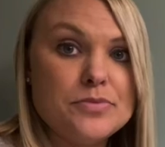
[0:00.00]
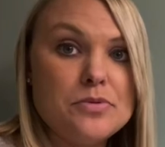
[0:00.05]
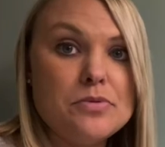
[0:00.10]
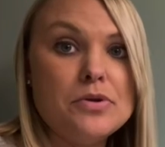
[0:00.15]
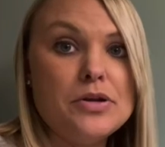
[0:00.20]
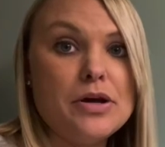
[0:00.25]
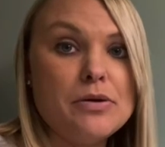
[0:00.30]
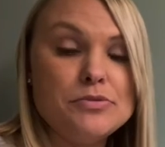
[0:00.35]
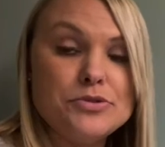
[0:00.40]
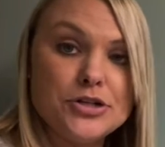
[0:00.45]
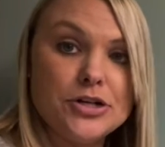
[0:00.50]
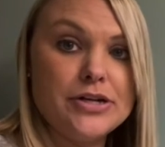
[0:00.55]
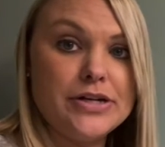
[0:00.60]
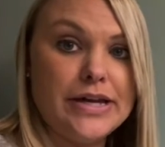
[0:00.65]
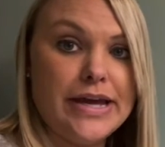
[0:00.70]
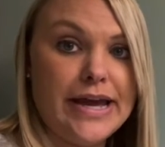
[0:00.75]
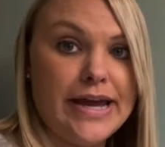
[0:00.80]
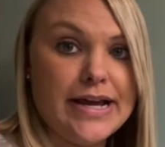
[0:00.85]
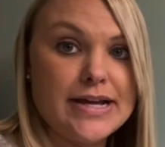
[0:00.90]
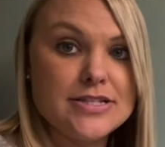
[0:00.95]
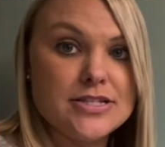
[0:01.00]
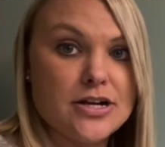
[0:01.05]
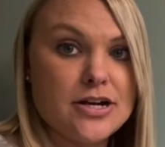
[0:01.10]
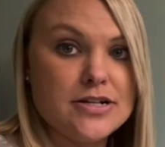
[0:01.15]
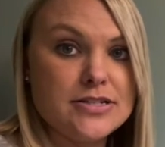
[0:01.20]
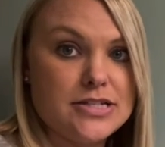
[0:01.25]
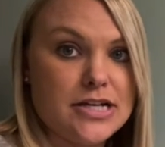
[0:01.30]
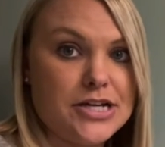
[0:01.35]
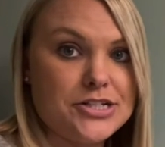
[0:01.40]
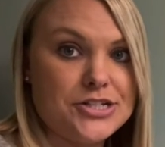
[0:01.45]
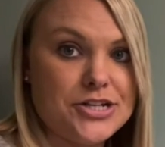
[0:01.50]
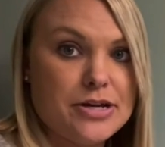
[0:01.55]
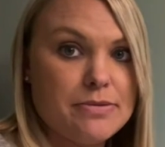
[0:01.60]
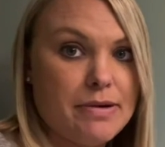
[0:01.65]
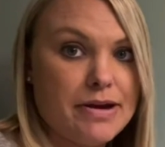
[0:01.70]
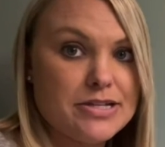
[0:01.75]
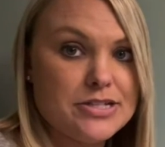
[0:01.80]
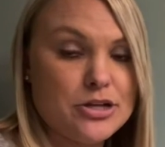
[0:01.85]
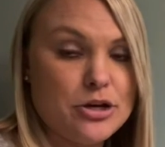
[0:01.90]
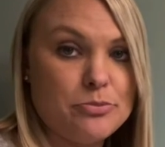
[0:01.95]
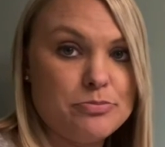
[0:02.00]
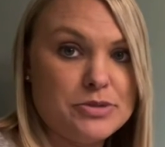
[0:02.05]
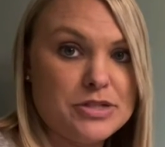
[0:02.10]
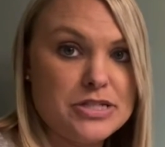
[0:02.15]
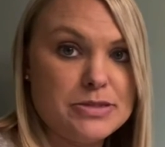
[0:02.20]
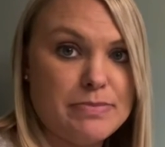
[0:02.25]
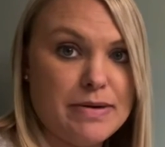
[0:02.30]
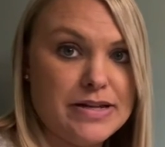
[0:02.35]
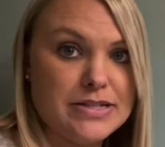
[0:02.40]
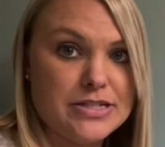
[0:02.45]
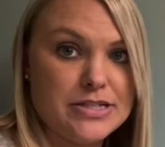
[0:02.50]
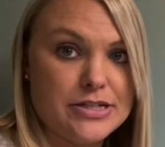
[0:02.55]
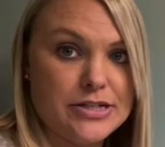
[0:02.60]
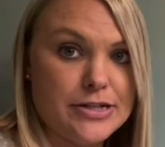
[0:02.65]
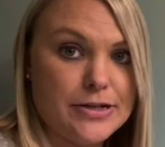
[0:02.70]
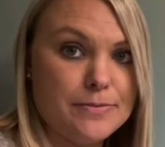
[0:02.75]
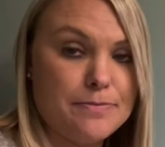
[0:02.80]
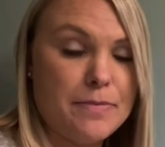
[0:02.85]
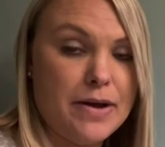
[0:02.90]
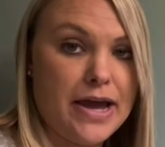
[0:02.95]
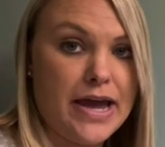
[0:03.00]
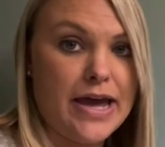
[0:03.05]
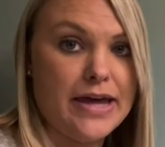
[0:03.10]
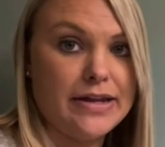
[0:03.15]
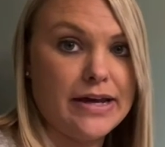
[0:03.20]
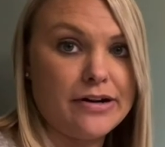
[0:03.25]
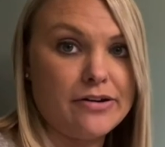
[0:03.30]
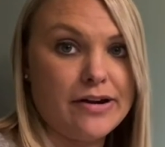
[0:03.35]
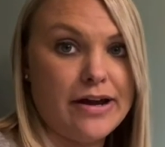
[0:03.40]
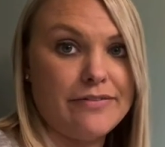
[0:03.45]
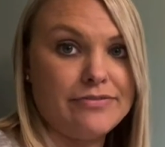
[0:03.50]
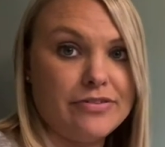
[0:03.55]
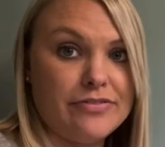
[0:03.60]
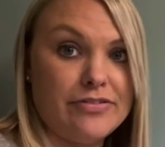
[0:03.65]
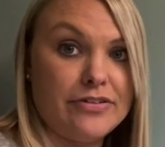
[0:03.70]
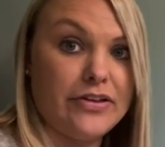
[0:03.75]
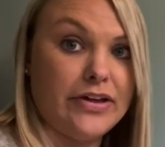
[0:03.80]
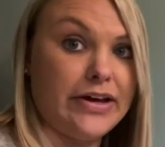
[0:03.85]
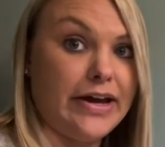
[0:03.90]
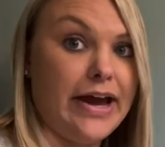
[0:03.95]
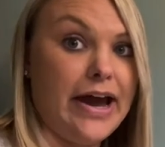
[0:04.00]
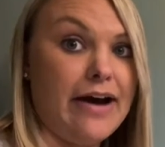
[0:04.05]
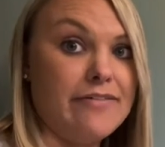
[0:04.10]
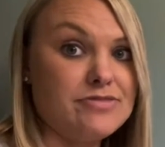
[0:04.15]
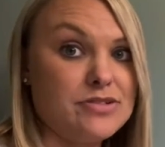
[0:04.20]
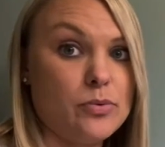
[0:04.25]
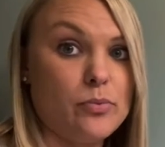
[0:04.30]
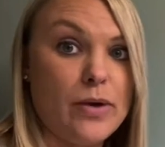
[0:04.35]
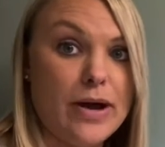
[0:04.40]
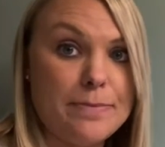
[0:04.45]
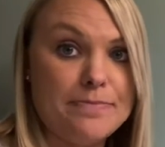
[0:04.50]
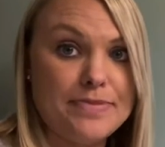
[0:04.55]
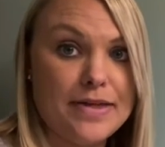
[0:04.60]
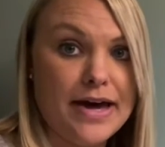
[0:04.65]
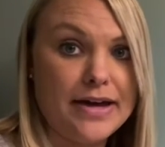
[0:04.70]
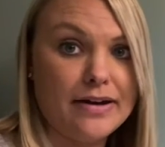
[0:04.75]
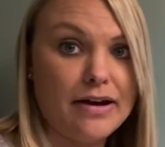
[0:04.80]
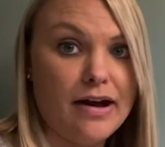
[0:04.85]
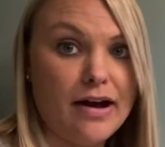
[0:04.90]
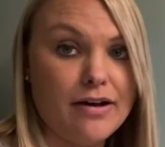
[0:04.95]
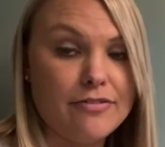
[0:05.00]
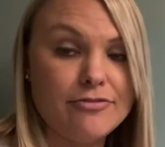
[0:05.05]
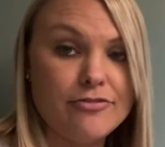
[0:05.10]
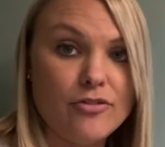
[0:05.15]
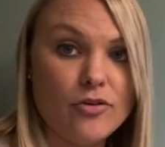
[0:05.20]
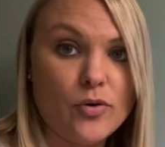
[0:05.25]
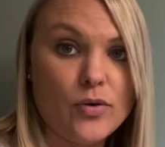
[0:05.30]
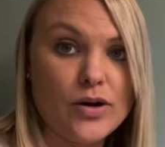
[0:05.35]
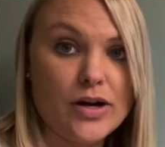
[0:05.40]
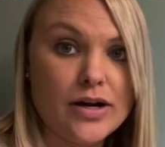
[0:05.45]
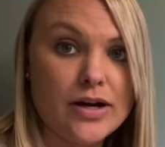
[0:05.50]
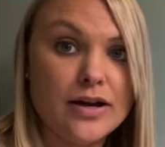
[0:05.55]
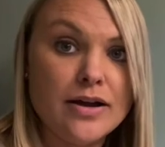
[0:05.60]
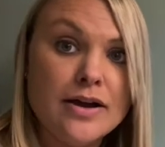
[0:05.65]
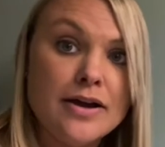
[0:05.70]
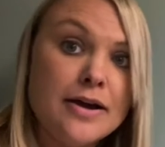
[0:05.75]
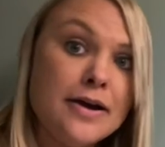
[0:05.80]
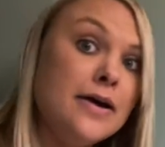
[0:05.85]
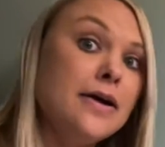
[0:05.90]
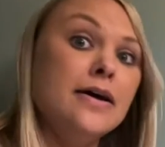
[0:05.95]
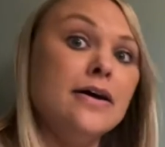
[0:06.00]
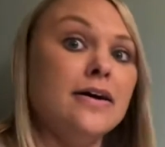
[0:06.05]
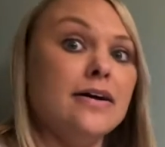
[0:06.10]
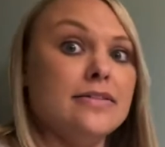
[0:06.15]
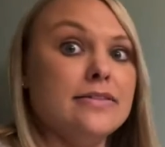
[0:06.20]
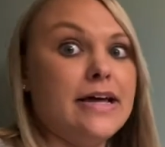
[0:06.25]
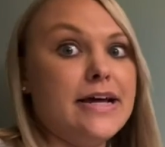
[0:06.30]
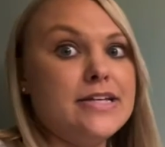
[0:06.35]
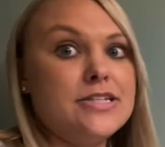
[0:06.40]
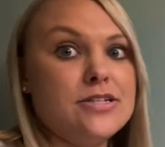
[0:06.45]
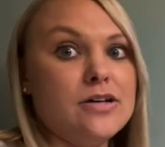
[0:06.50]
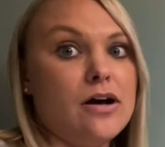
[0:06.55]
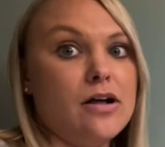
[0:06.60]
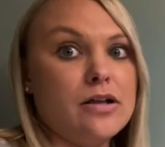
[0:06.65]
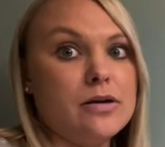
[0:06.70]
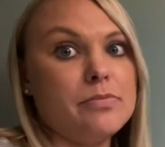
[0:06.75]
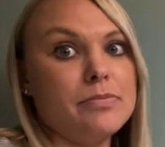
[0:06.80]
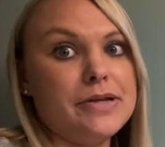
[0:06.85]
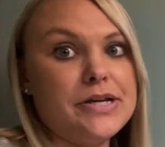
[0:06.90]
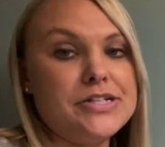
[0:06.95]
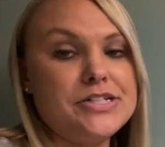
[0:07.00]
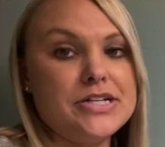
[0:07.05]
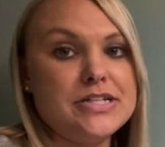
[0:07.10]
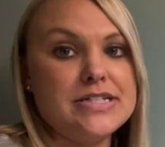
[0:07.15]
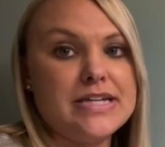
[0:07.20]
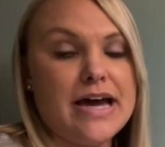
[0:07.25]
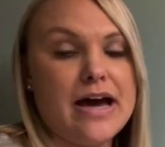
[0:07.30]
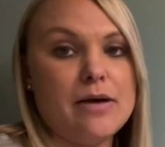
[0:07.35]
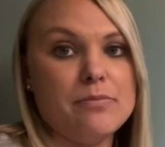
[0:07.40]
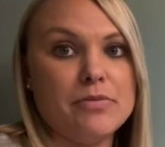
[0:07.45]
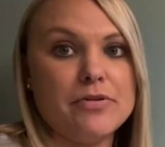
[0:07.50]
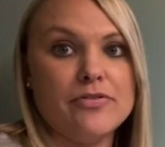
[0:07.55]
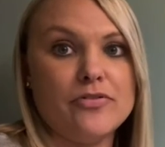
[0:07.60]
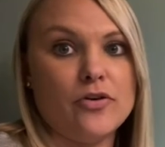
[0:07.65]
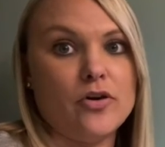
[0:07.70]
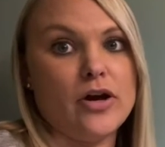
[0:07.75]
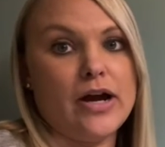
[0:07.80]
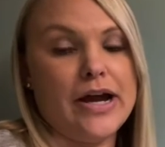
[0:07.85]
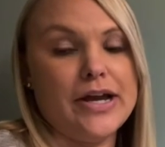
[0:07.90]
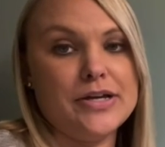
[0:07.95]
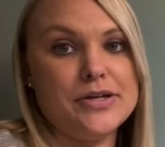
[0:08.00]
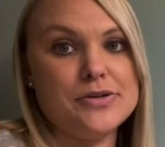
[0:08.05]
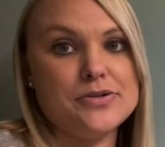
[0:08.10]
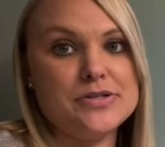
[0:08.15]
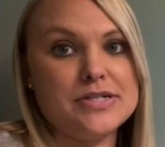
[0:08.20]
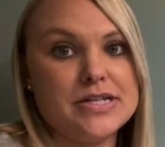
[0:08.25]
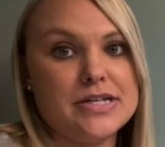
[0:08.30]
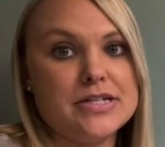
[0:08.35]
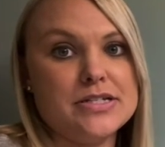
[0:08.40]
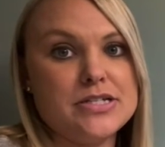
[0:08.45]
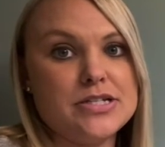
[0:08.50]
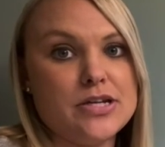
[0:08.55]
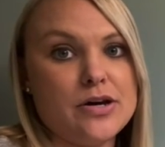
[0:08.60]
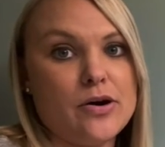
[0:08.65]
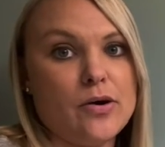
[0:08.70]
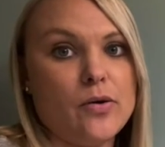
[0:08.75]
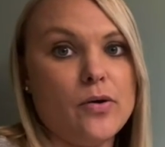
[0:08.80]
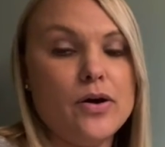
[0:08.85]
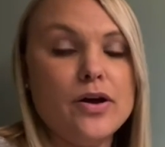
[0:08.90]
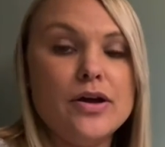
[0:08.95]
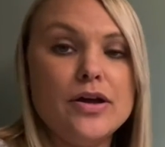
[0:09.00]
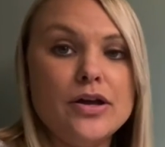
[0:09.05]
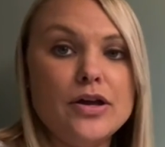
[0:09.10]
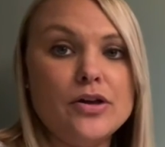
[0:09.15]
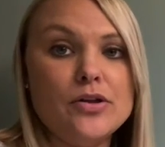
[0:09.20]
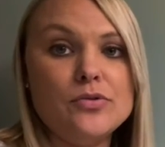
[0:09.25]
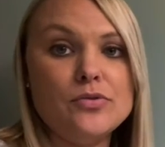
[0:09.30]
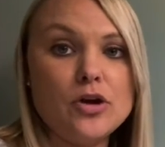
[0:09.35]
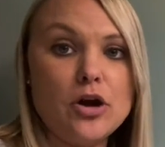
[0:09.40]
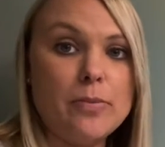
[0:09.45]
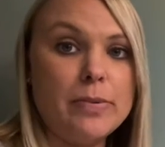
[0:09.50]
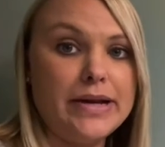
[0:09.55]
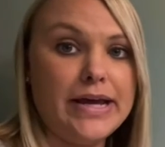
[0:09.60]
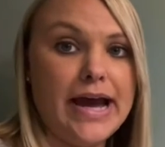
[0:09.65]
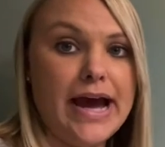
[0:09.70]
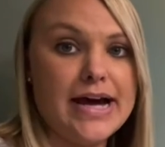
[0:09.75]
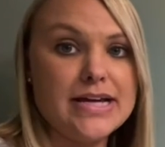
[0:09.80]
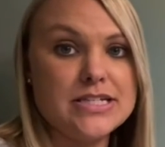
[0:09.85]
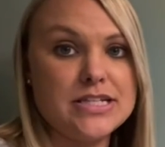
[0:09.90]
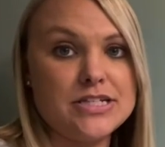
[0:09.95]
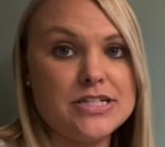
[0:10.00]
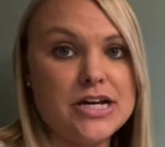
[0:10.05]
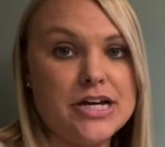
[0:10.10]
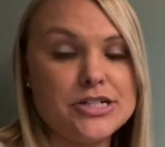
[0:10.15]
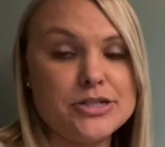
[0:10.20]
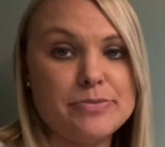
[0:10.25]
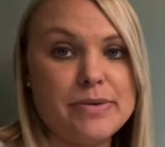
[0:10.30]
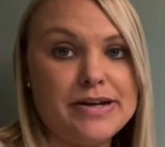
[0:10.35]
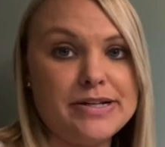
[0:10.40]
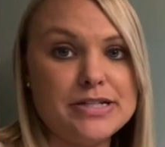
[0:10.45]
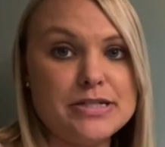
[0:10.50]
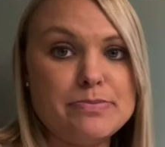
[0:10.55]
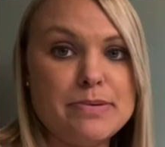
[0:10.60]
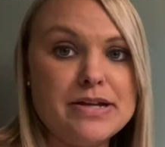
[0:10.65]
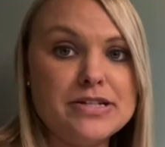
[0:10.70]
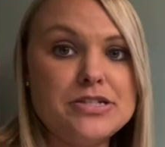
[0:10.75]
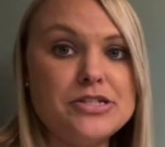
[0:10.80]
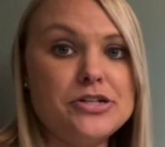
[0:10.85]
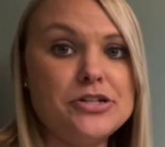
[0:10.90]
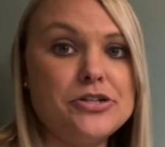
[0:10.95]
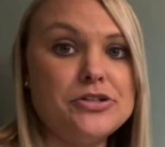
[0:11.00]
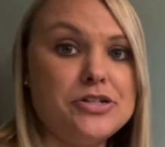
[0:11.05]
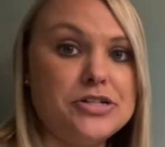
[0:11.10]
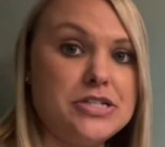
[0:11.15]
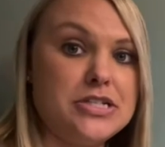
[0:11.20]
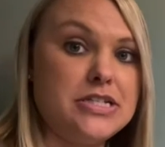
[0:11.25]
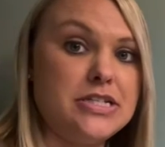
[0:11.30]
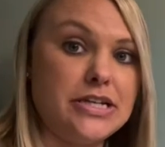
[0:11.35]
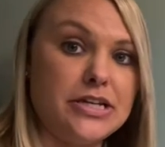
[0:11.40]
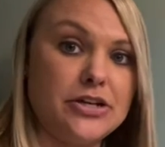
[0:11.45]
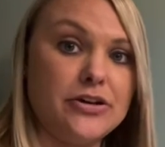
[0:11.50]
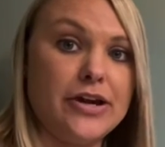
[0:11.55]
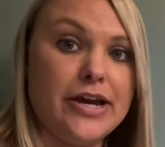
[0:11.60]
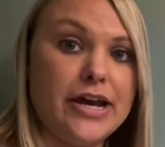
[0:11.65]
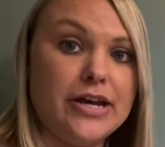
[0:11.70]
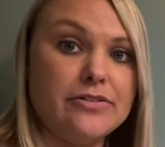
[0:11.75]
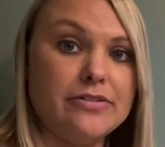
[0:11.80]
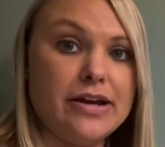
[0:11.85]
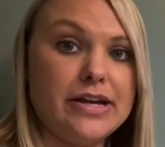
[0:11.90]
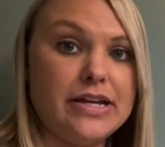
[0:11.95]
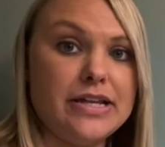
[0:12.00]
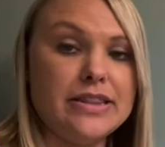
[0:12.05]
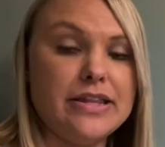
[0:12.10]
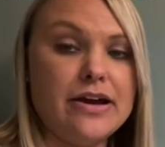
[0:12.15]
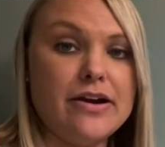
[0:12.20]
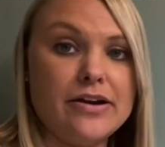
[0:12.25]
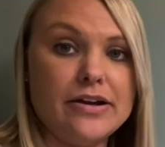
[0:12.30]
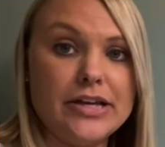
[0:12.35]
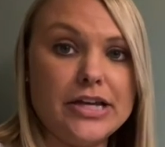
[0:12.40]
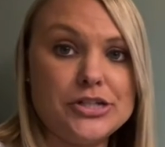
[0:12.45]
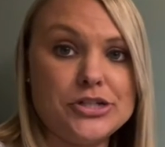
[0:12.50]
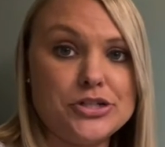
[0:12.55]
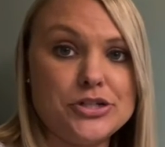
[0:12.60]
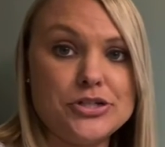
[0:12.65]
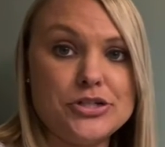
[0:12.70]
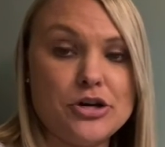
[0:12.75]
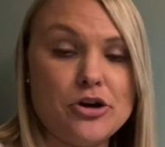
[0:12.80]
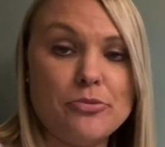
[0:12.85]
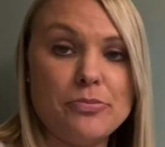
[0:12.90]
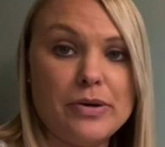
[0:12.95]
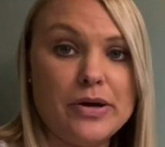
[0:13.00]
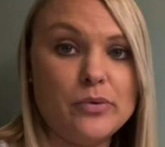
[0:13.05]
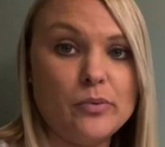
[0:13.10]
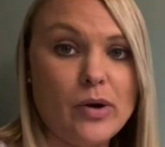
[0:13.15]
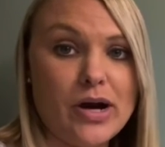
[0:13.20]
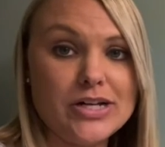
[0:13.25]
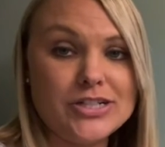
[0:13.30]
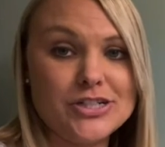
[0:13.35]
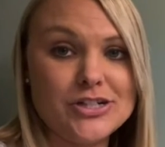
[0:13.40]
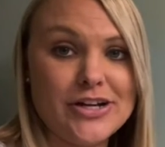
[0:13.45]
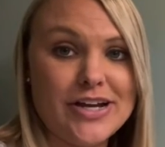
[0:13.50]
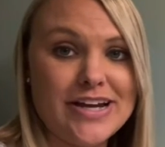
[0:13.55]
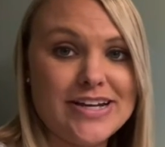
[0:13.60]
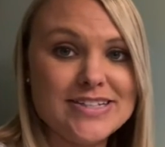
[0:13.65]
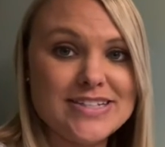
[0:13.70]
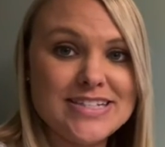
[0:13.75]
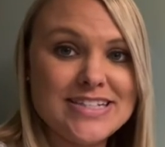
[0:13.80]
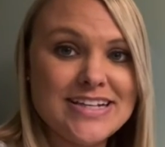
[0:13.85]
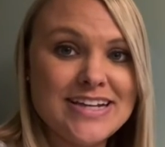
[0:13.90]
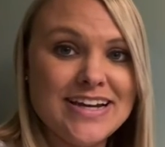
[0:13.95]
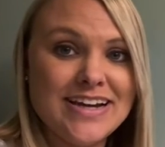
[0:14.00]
you know, dirty hands aren't touching my soap dispenser and I don't have to feel like I have to wipe that off or Lysol or bleach it down before I use it. So nobody has to touch my dispenser. You just stick your hand right in there and get your soap and wash your hands.